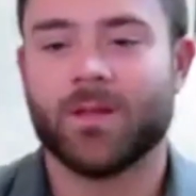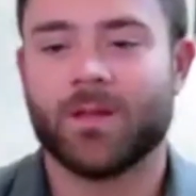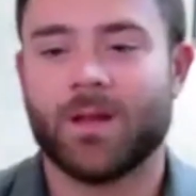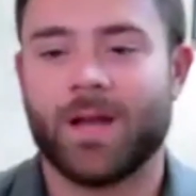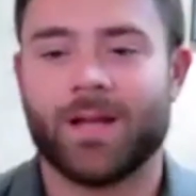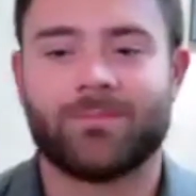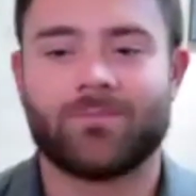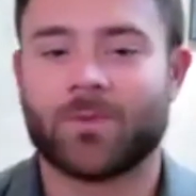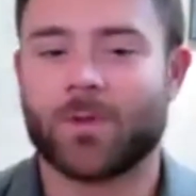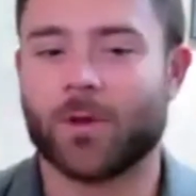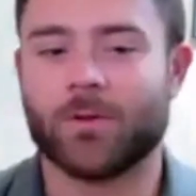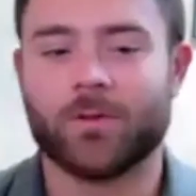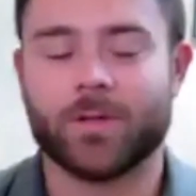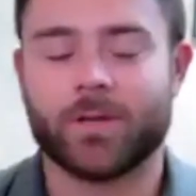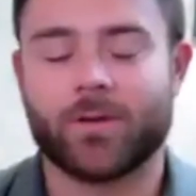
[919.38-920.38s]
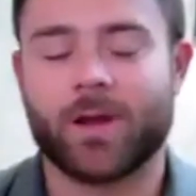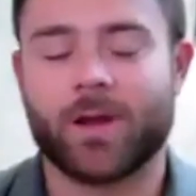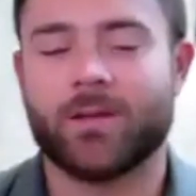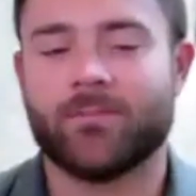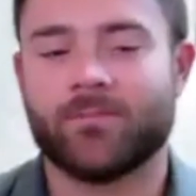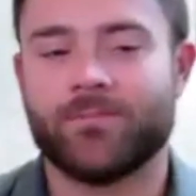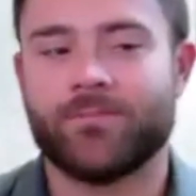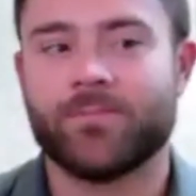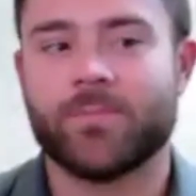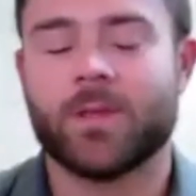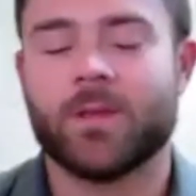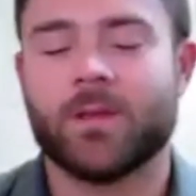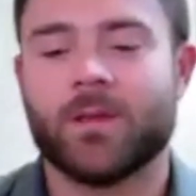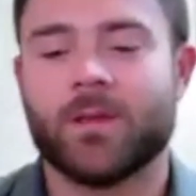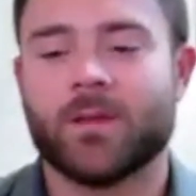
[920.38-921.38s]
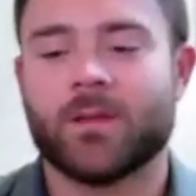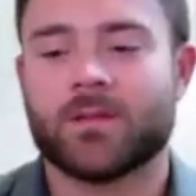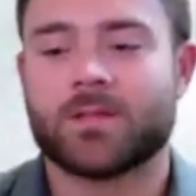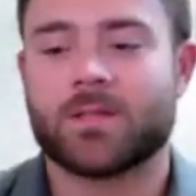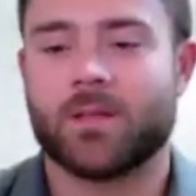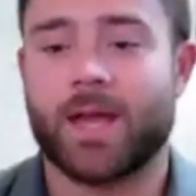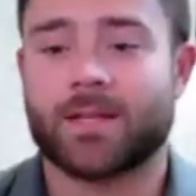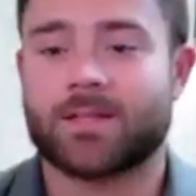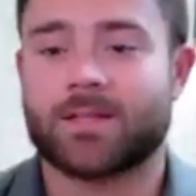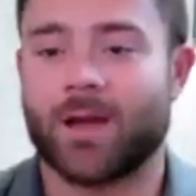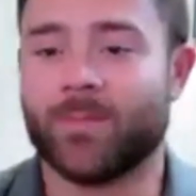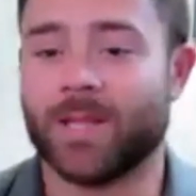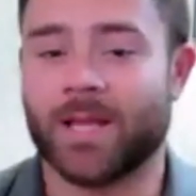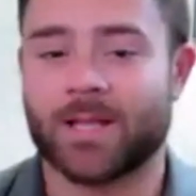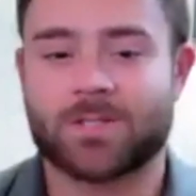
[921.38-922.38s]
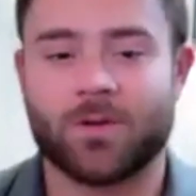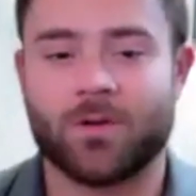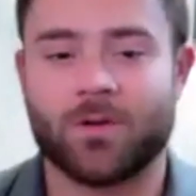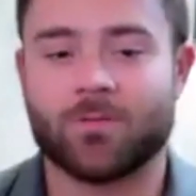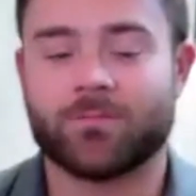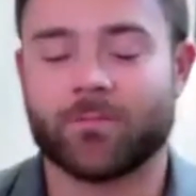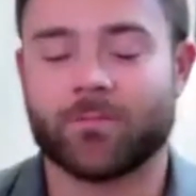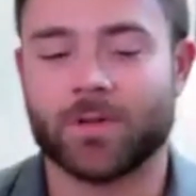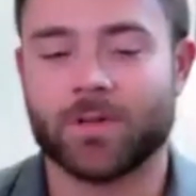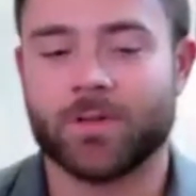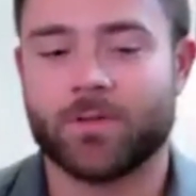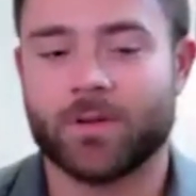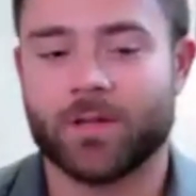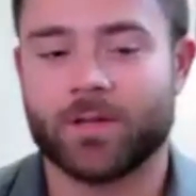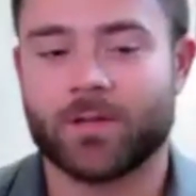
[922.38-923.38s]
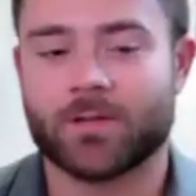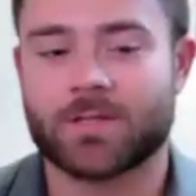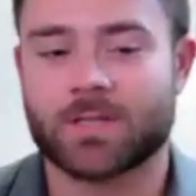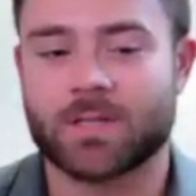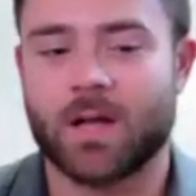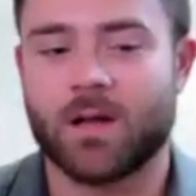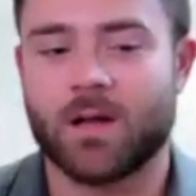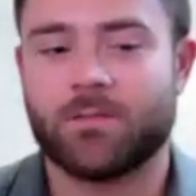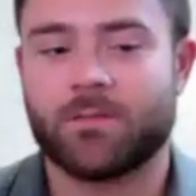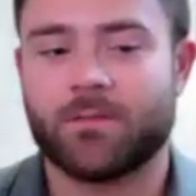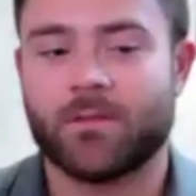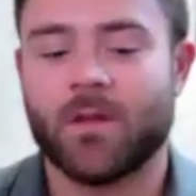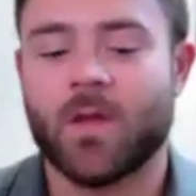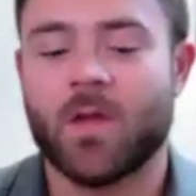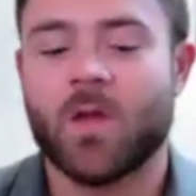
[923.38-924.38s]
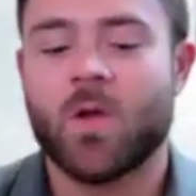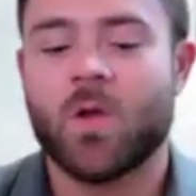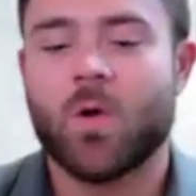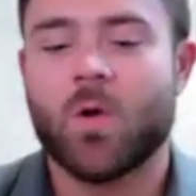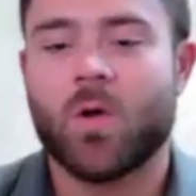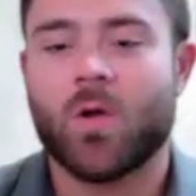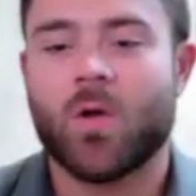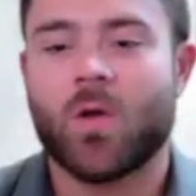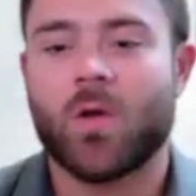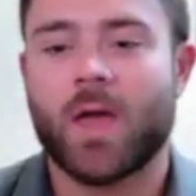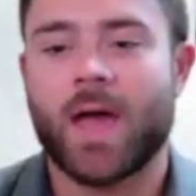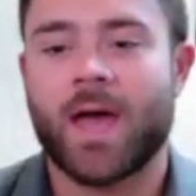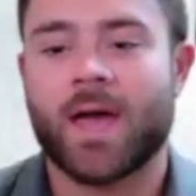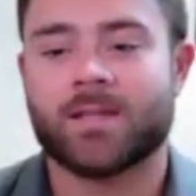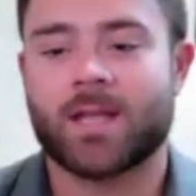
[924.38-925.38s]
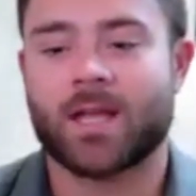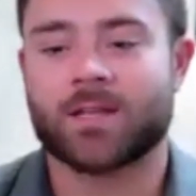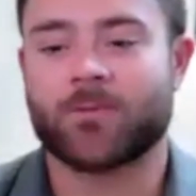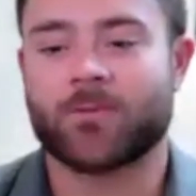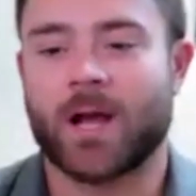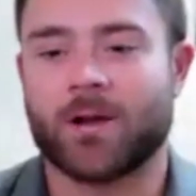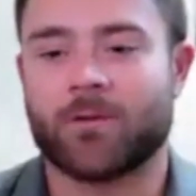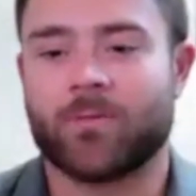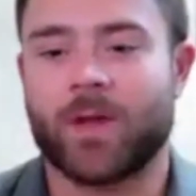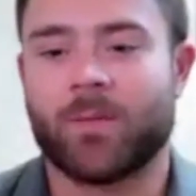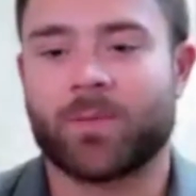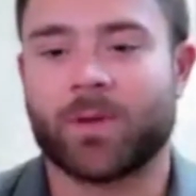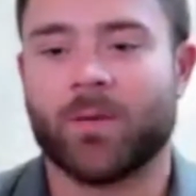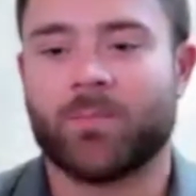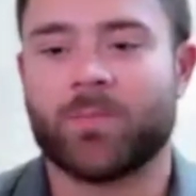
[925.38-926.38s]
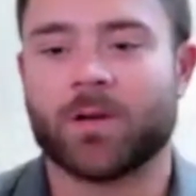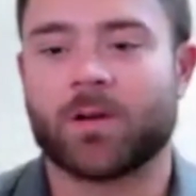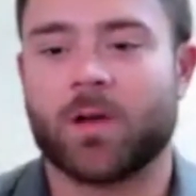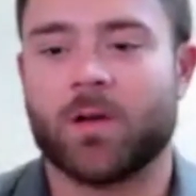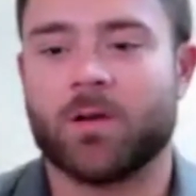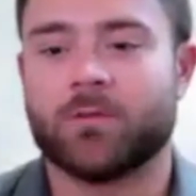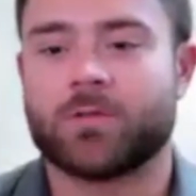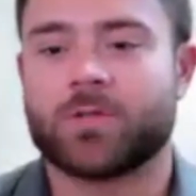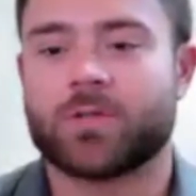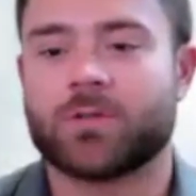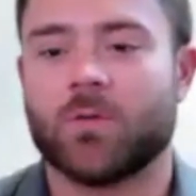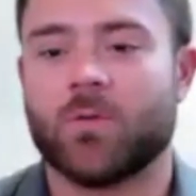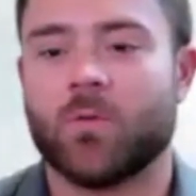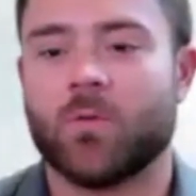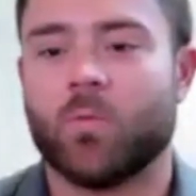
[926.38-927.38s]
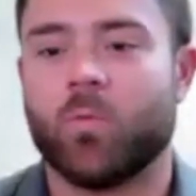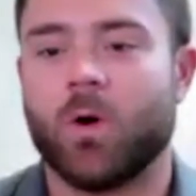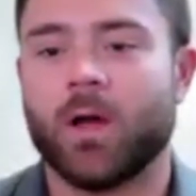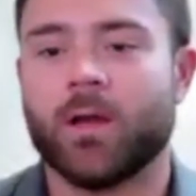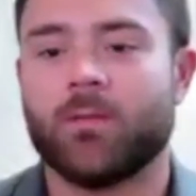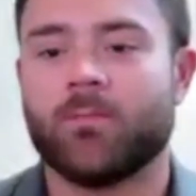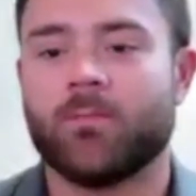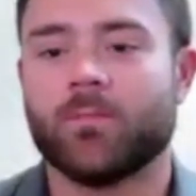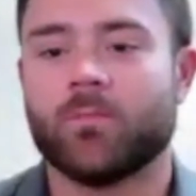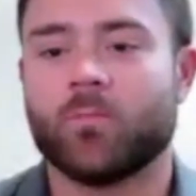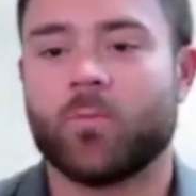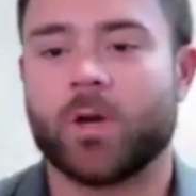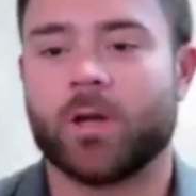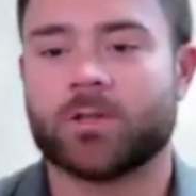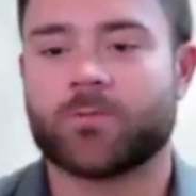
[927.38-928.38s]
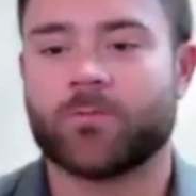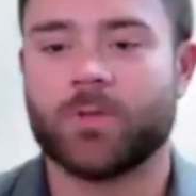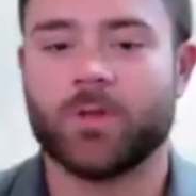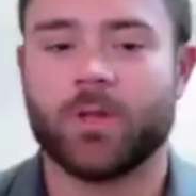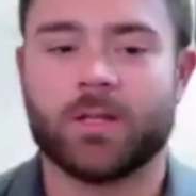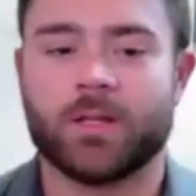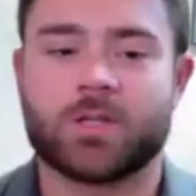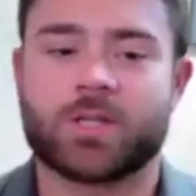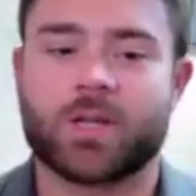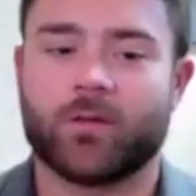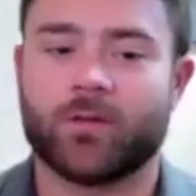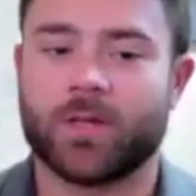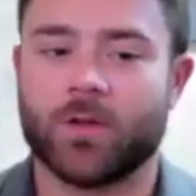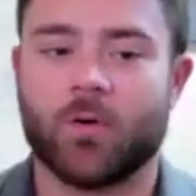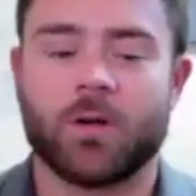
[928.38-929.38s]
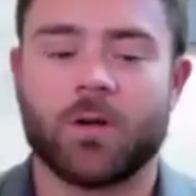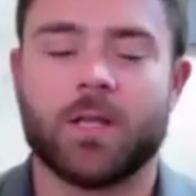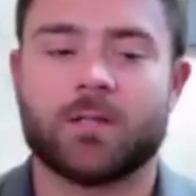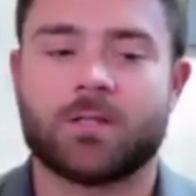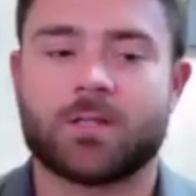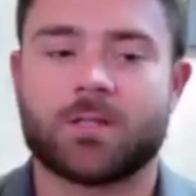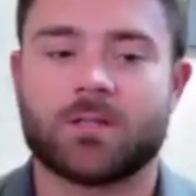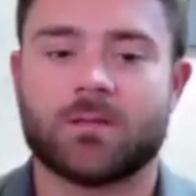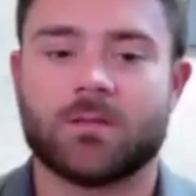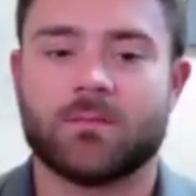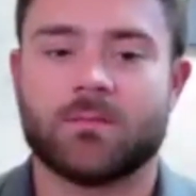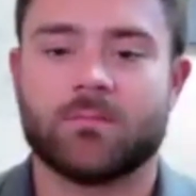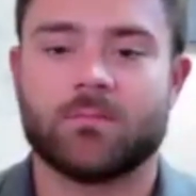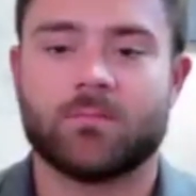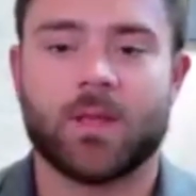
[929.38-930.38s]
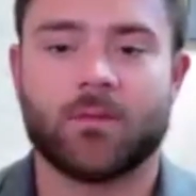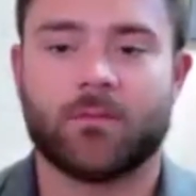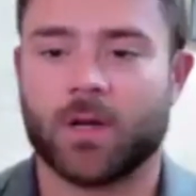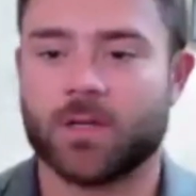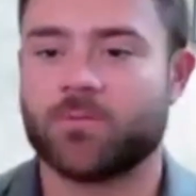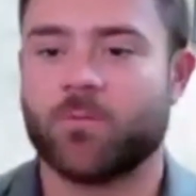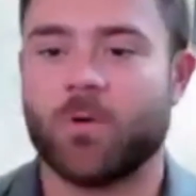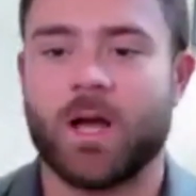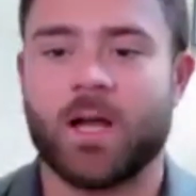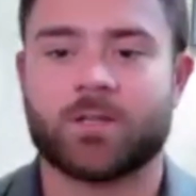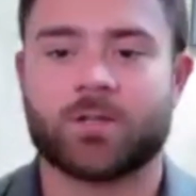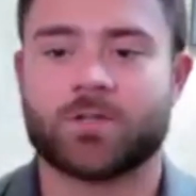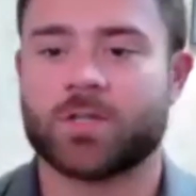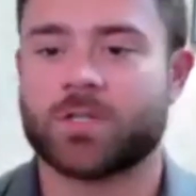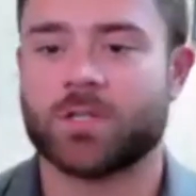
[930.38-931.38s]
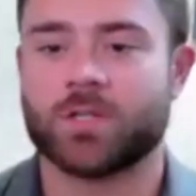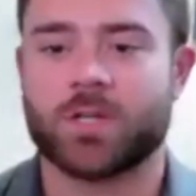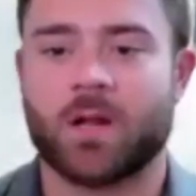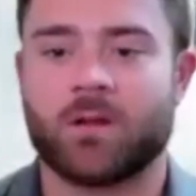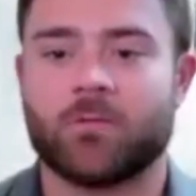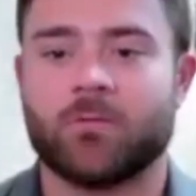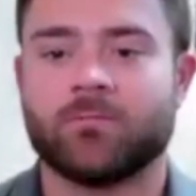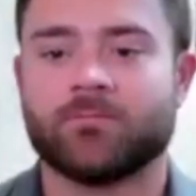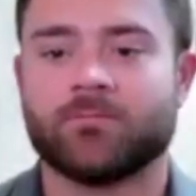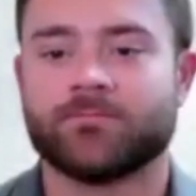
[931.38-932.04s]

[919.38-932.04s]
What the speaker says: I totally agree. So I mean, that's all really, really good stuff. As we're kind of wrapping up here, Coach, what else would you like to share with the audience, advice wise or just in general?